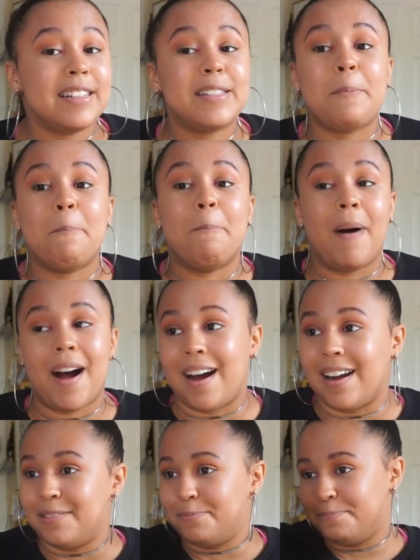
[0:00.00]
a
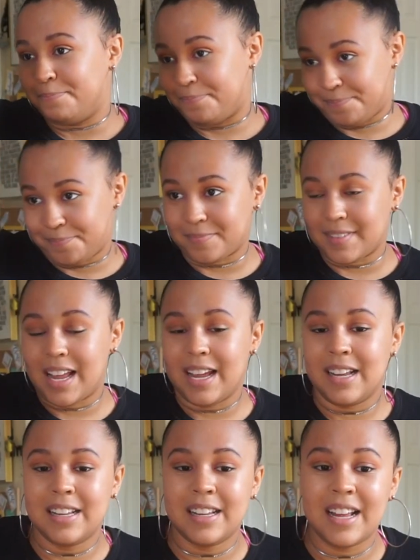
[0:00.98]
mind.
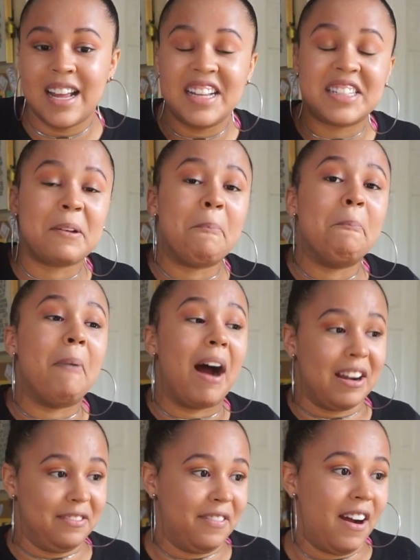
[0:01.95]
It's a mind.